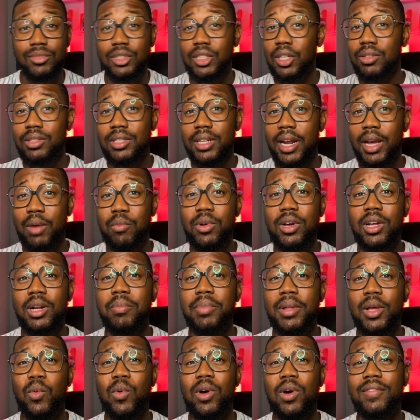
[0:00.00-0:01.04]
So today we're going to
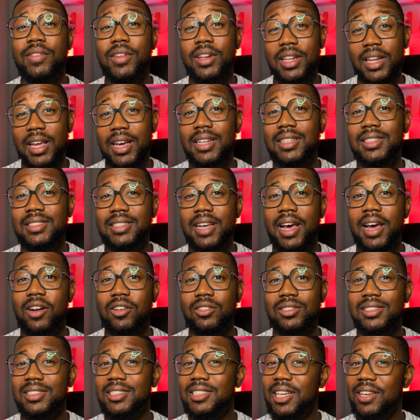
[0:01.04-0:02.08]
play one of their latest titles
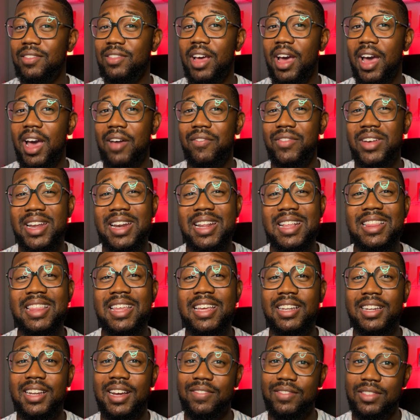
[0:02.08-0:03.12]
and see if they have anything
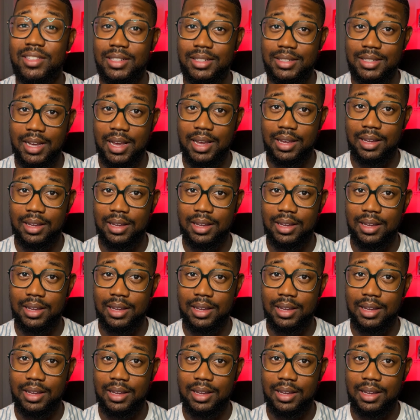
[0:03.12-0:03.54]
left in the tank.